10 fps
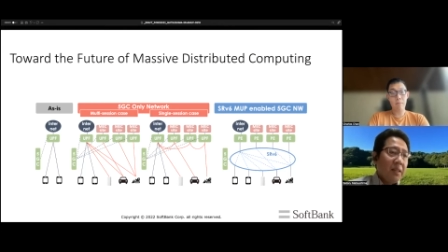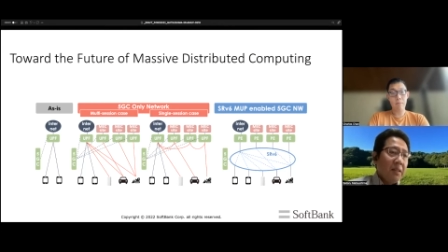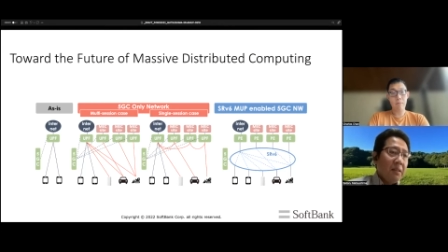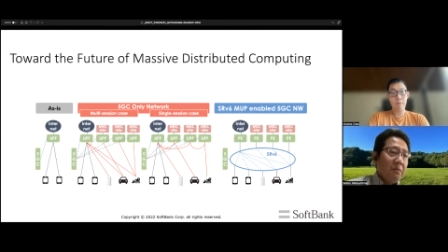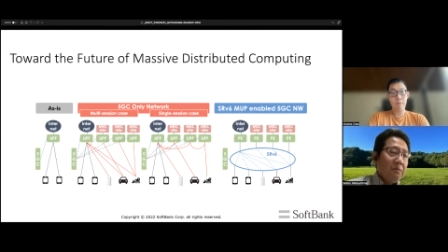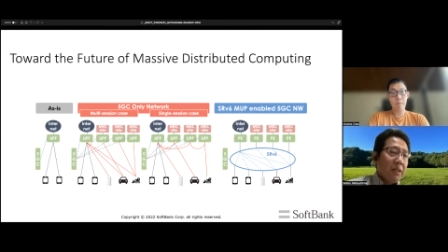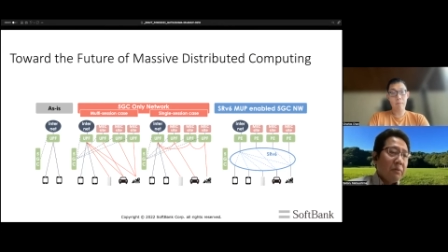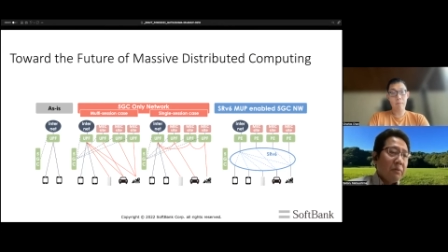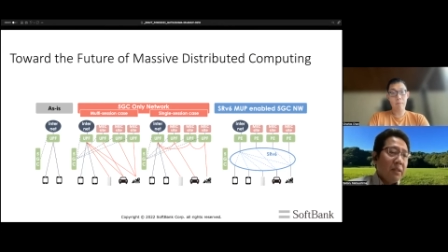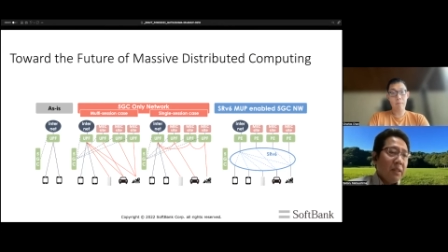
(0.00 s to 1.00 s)
what we
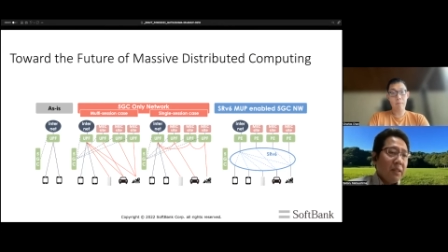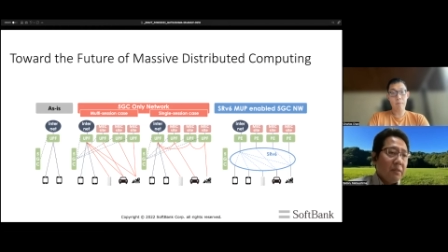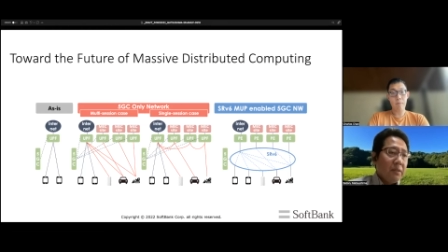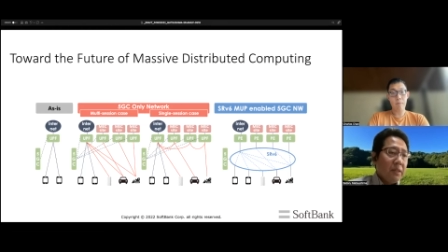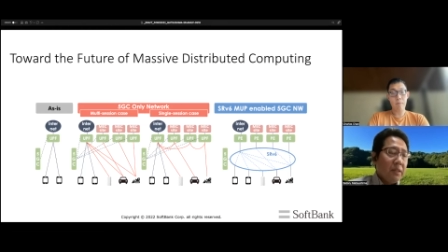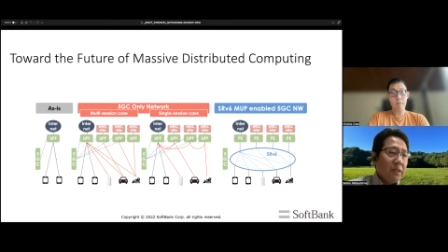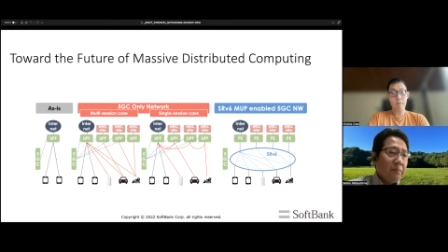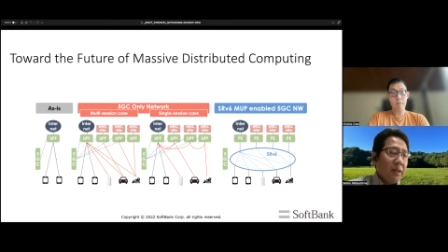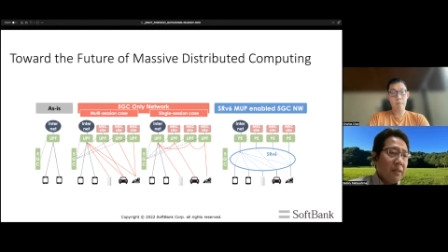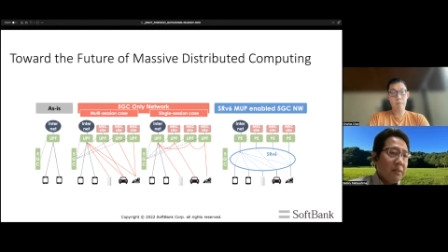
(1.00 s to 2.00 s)
did in the
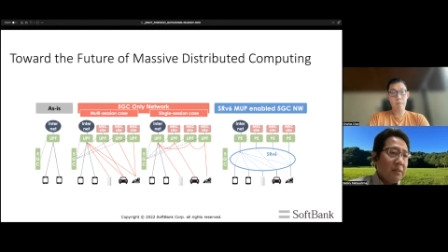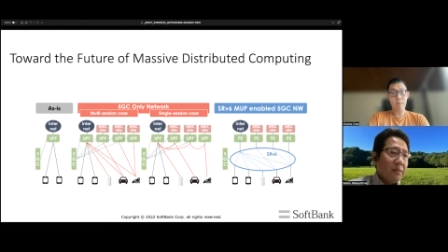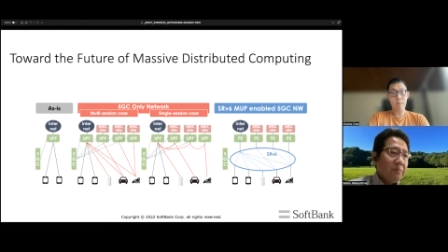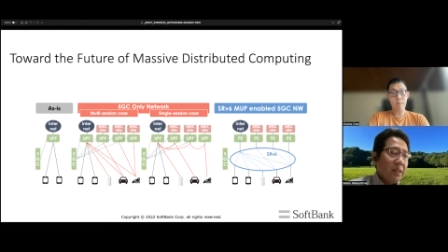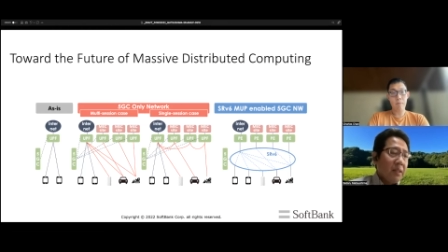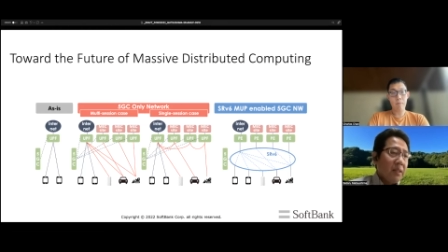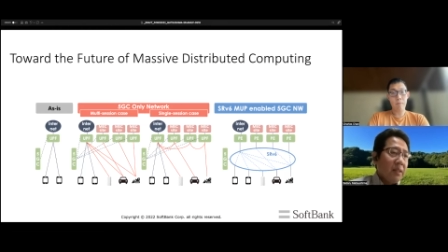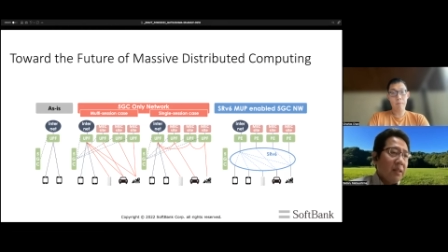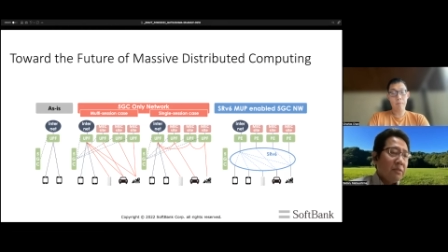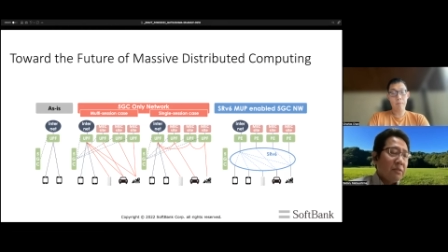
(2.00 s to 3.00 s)
past,
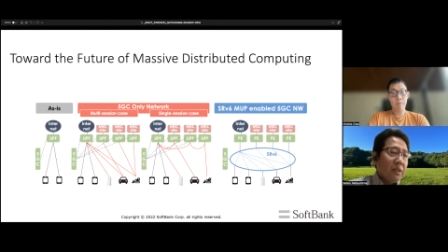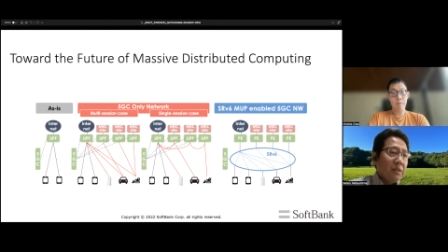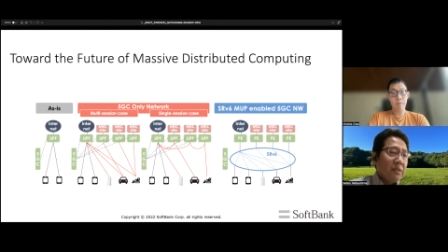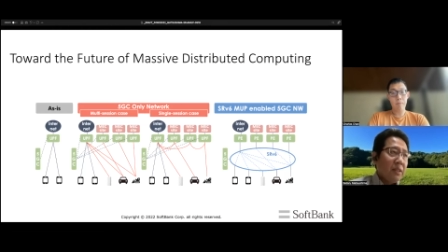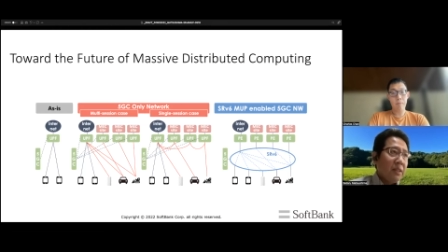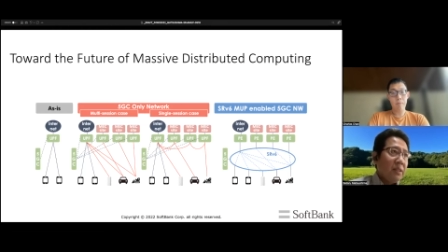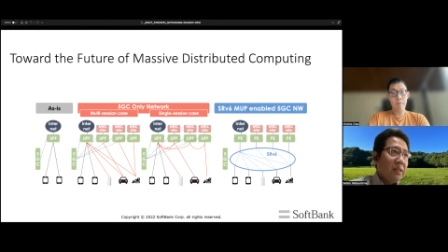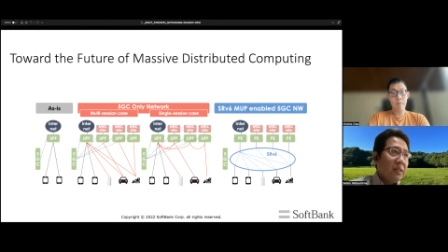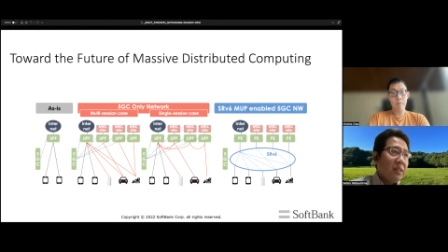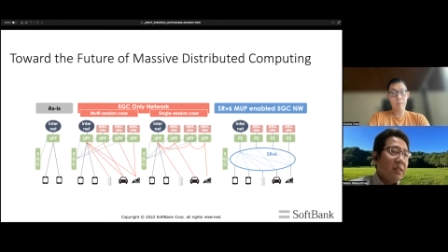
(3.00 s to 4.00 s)
as you can see,
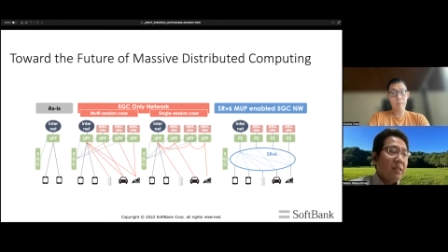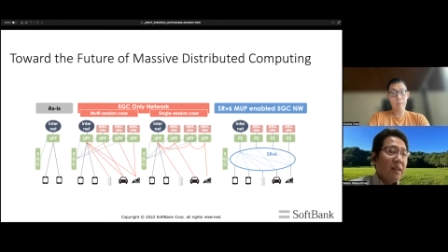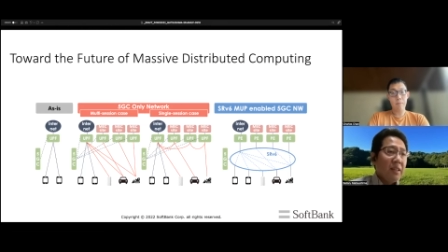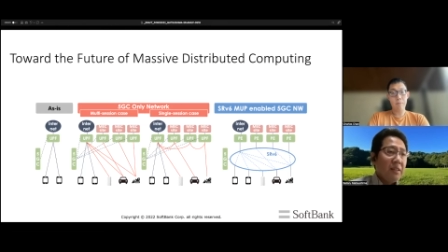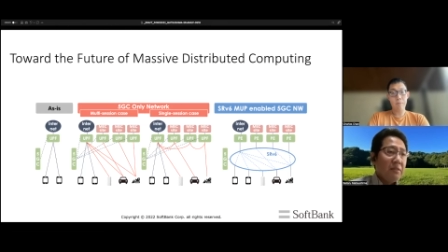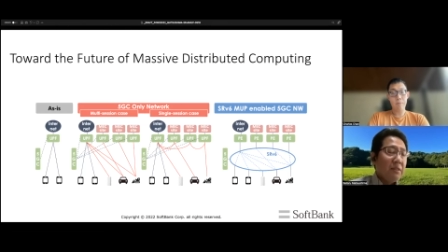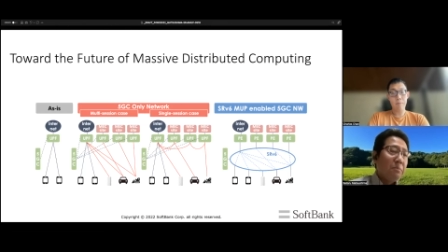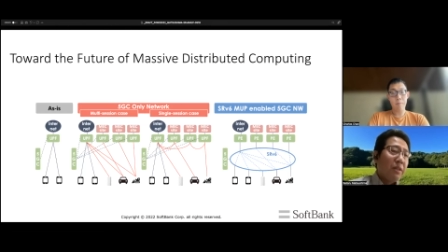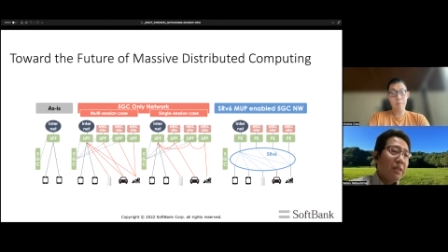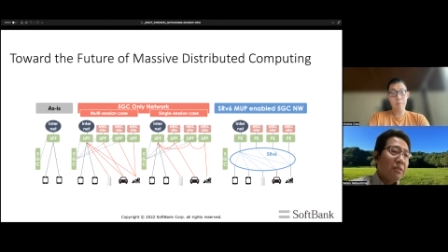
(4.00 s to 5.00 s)
internet
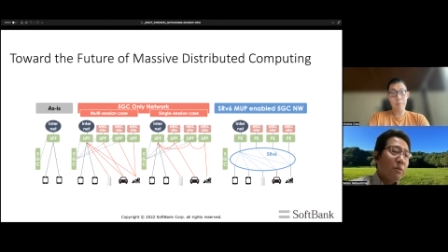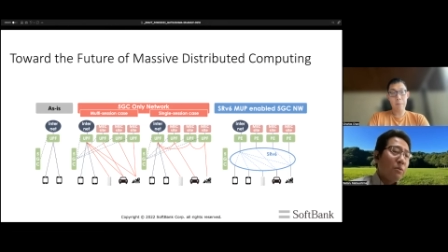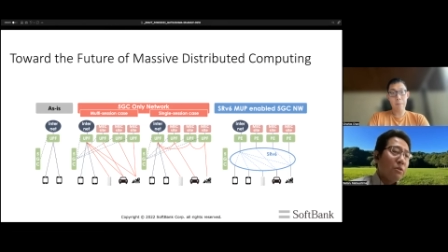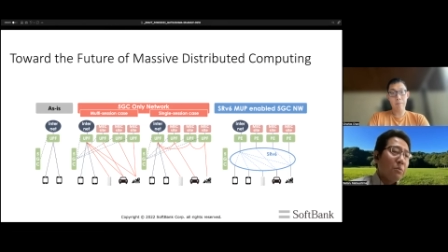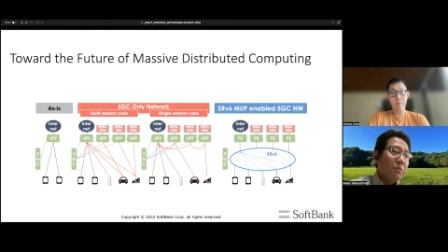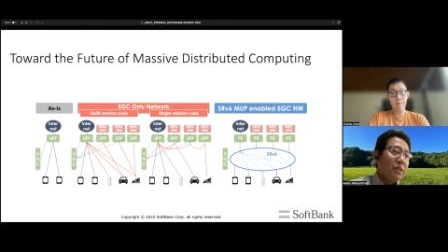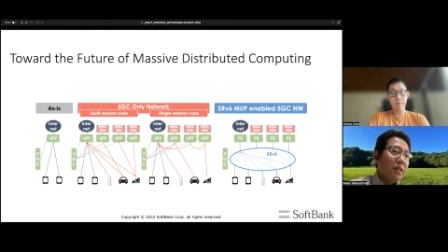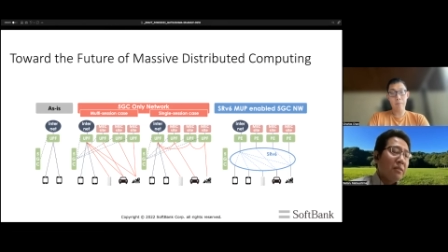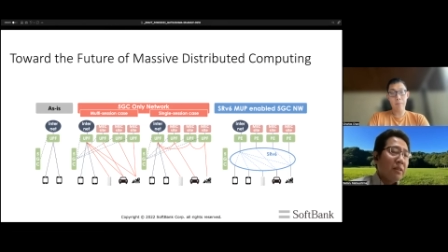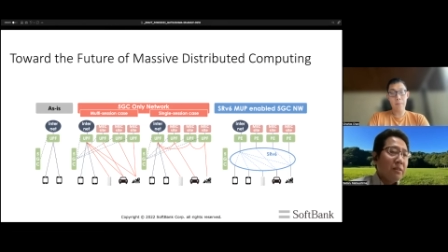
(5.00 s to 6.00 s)
replaced all of the
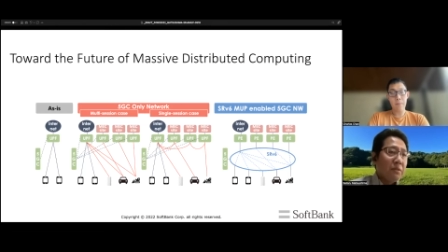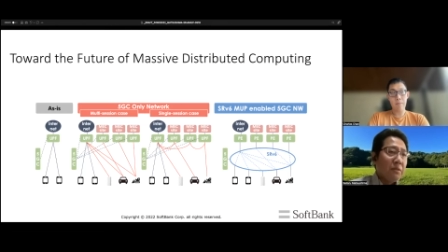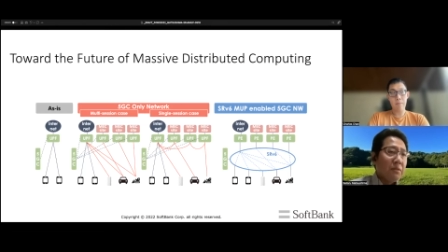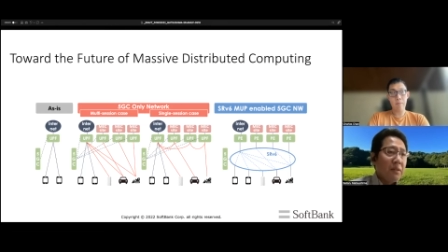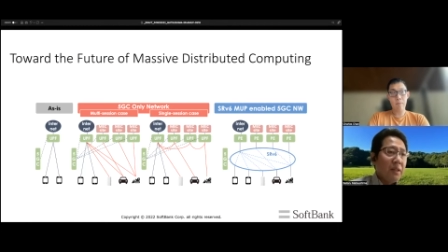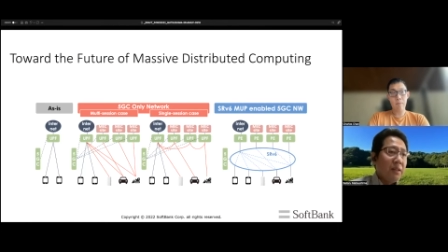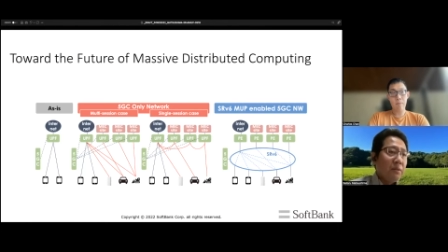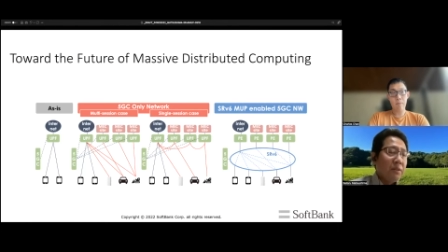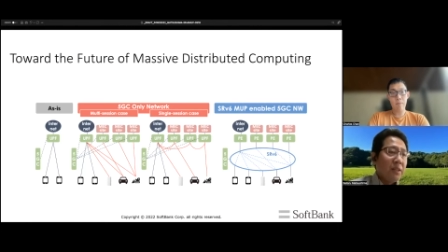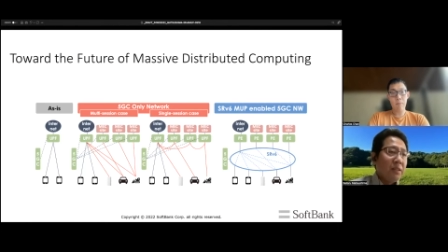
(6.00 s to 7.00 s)

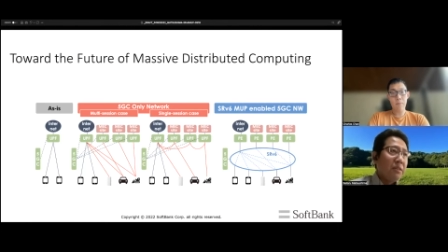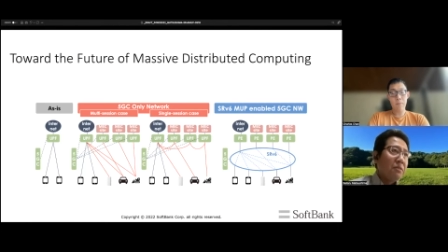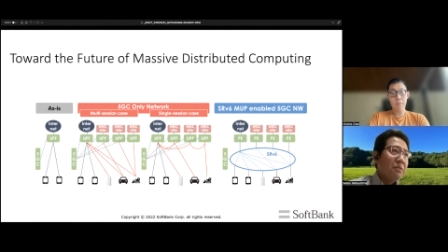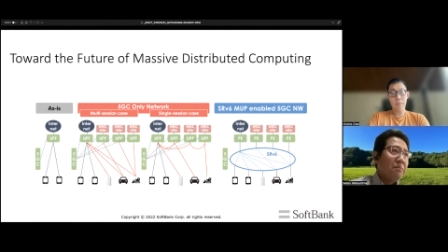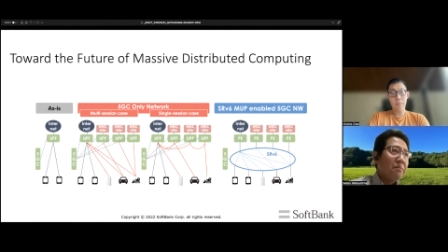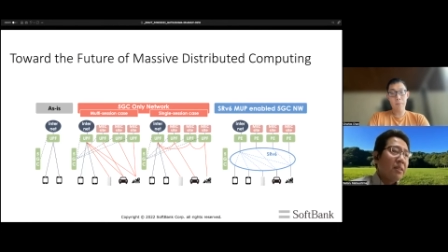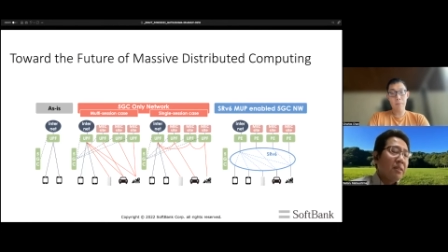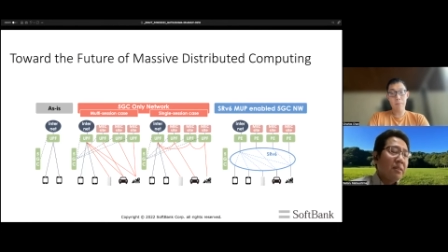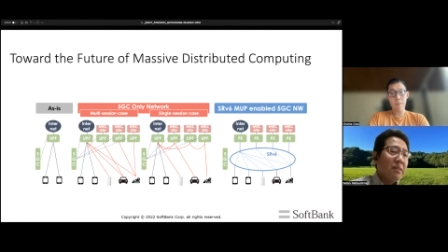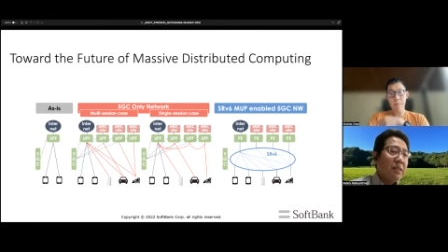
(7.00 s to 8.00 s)
telco-oriented
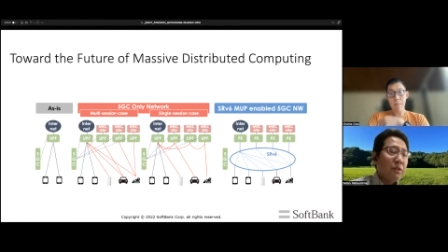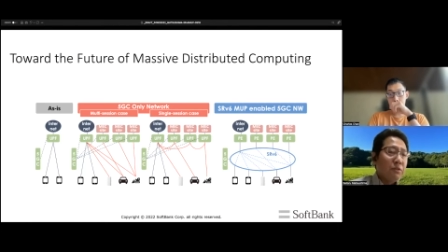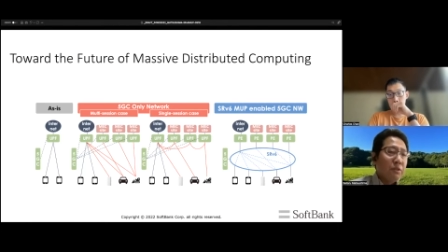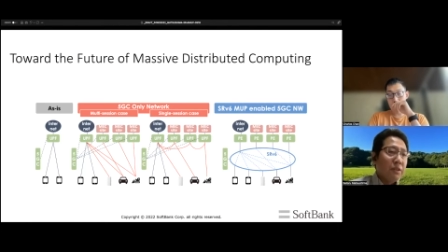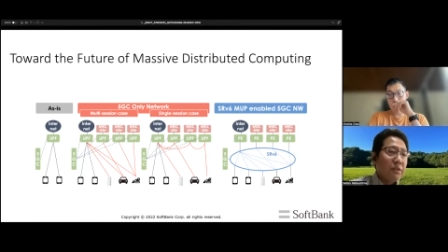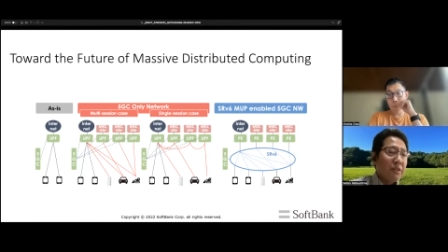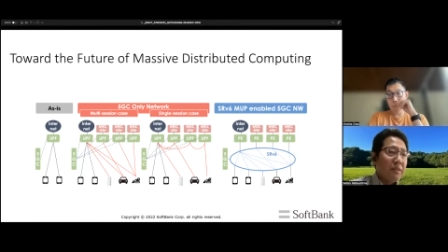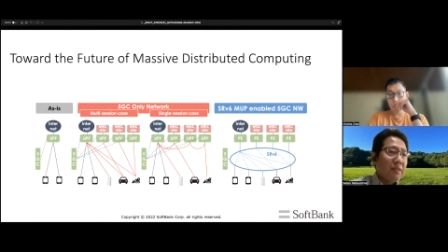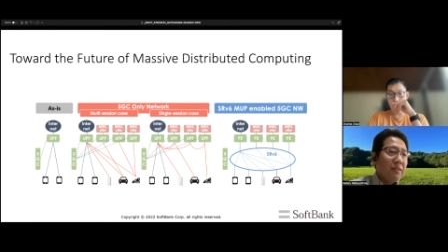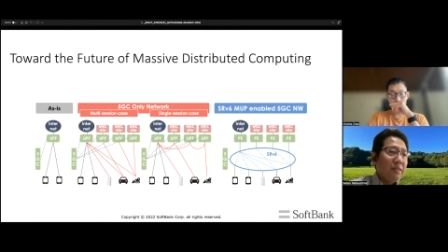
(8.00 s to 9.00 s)
infrastructure
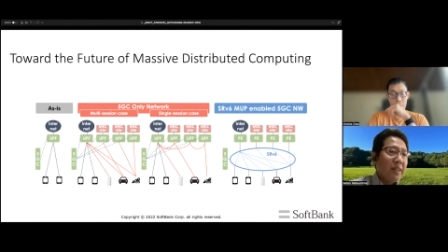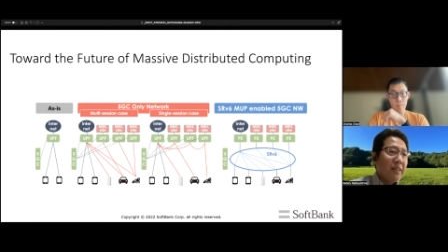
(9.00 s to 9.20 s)
like